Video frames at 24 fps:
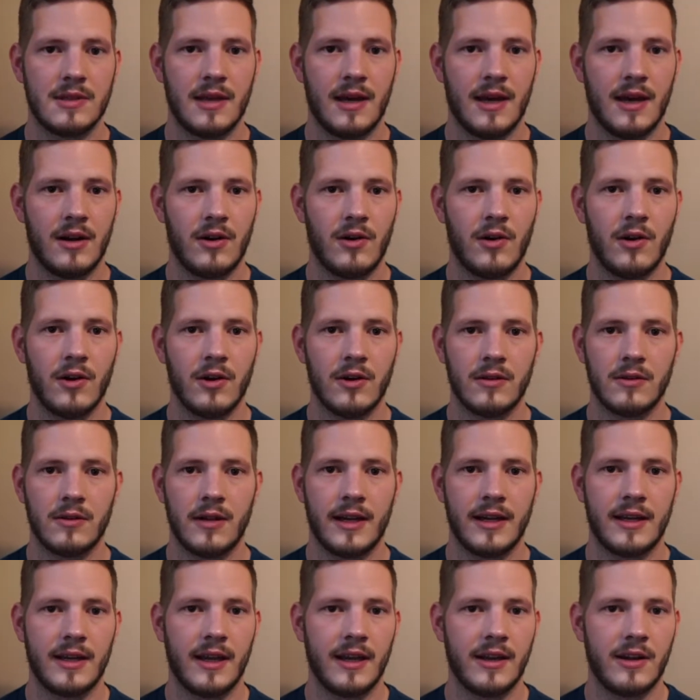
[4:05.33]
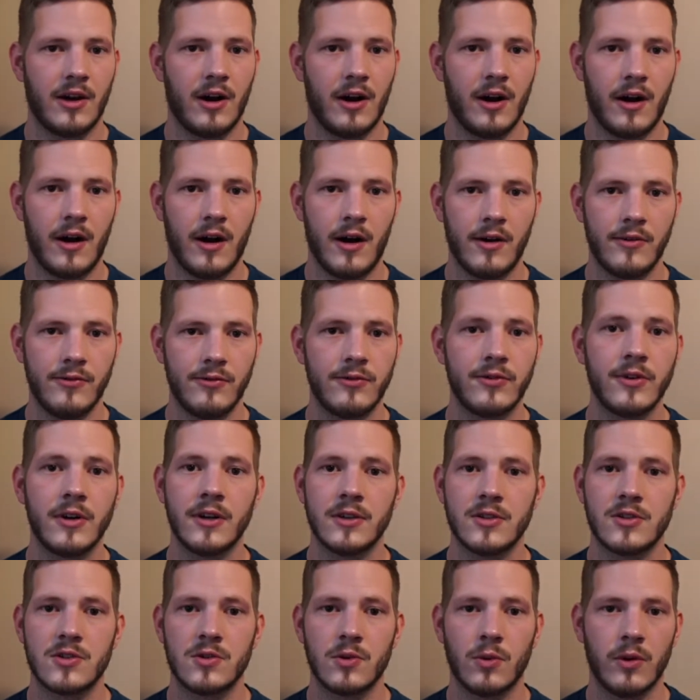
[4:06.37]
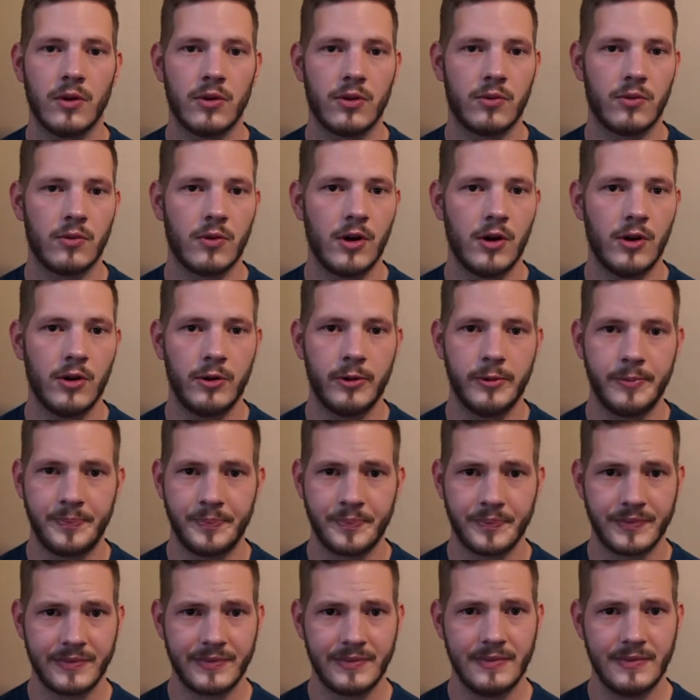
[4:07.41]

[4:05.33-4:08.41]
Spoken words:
that are like a cough, a sore throat,